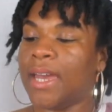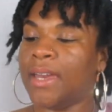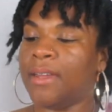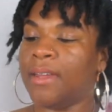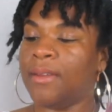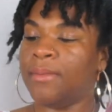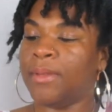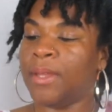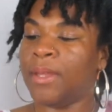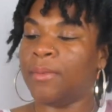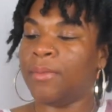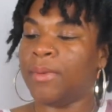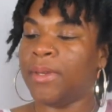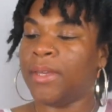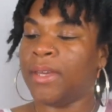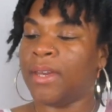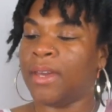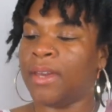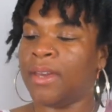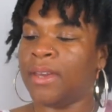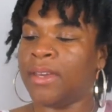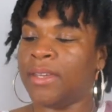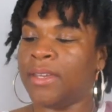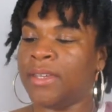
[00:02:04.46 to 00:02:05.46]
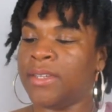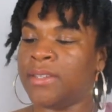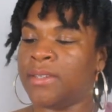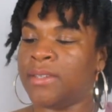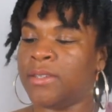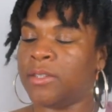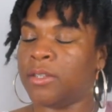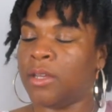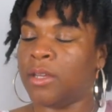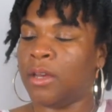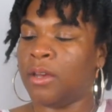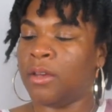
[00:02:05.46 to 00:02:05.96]
item that we got
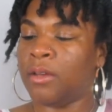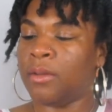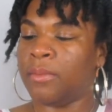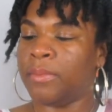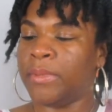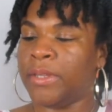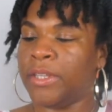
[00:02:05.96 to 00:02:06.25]
is um,